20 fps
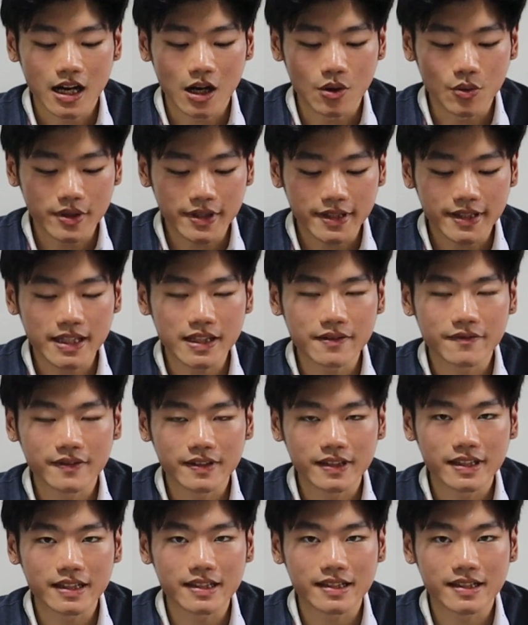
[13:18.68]
I would
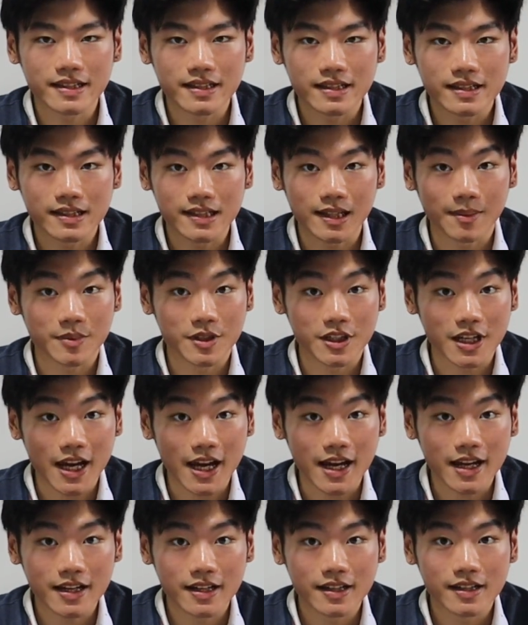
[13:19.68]
give this
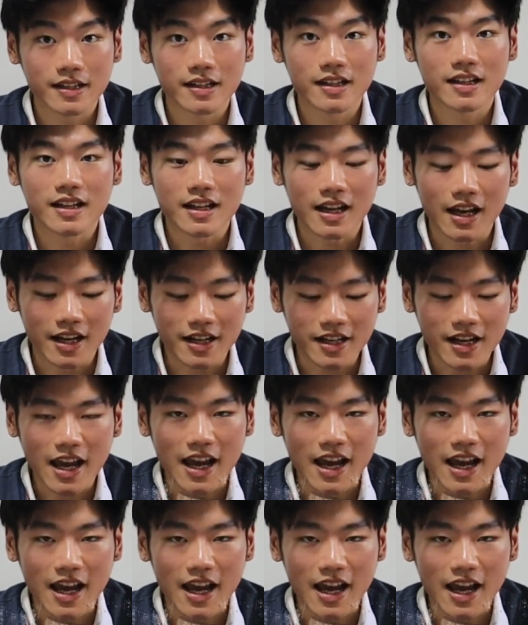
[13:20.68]
subject an